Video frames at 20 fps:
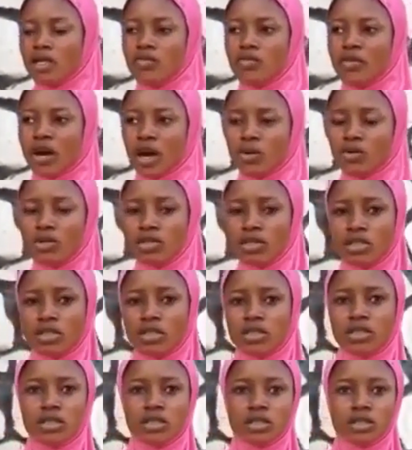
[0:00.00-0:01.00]
If I will
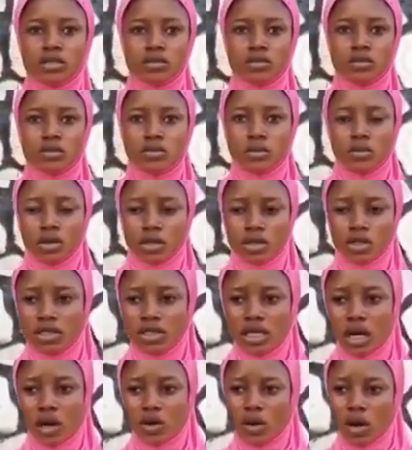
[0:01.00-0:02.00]
need money
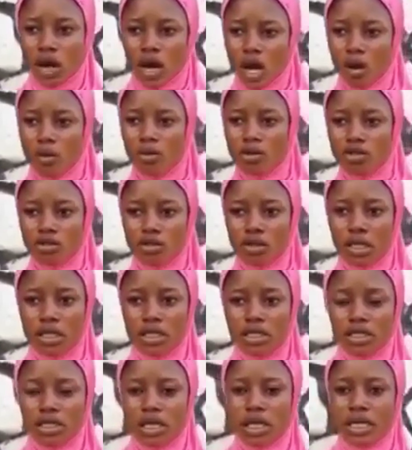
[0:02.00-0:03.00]
now, how much should
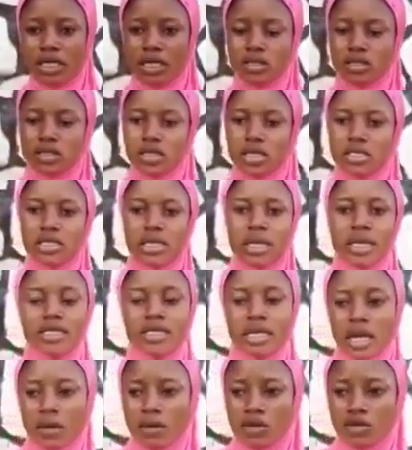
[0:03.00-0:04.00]
I need? And I said
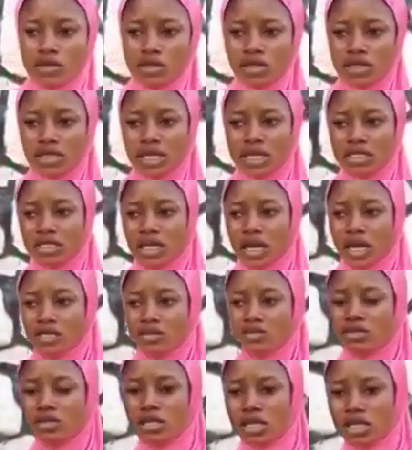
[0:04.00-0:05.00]
any amount. He said I
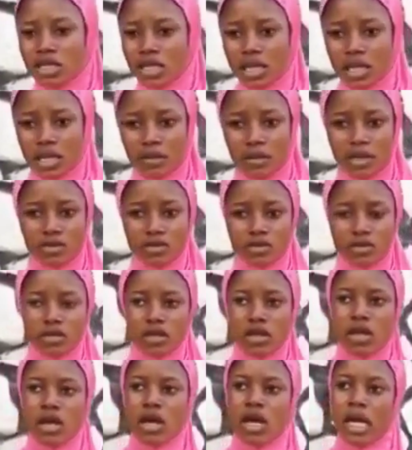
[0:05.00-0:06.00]
should state an amount.
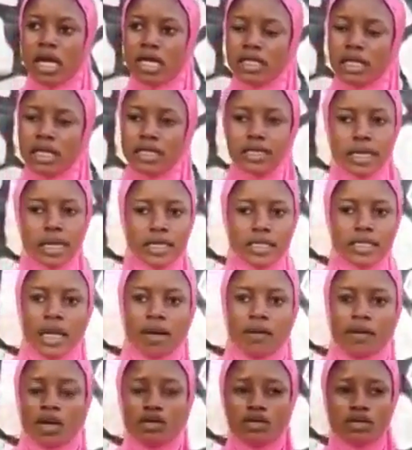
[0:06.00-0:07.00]
I said any
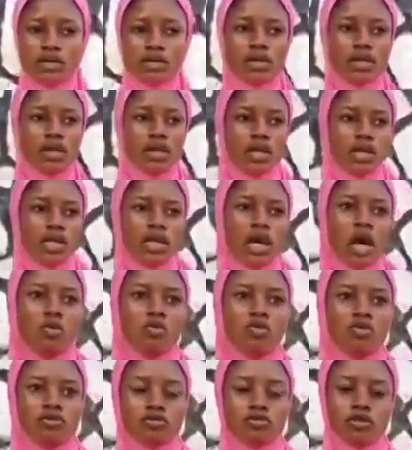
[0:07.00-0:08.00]
amount. He
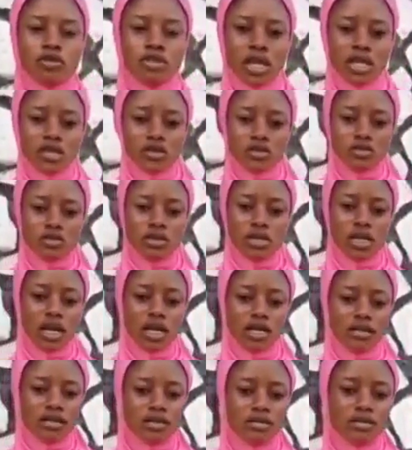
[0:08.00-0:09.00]
now moved closer to me
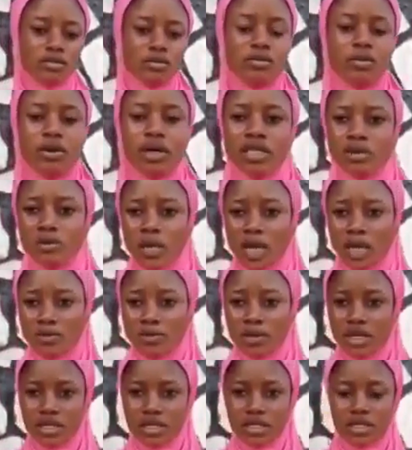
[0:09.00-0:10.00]
and pressed my
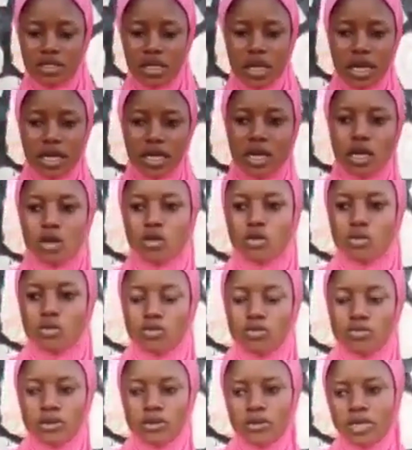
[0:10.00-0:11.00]
breast. And now
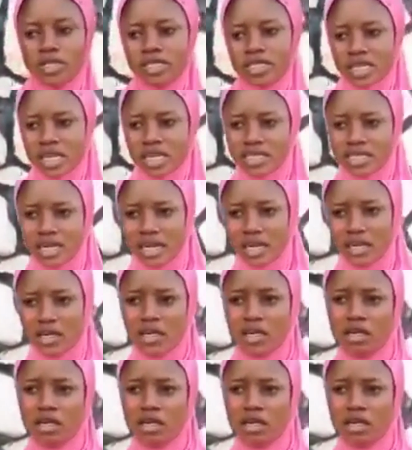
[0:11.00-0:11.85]
move away his hand that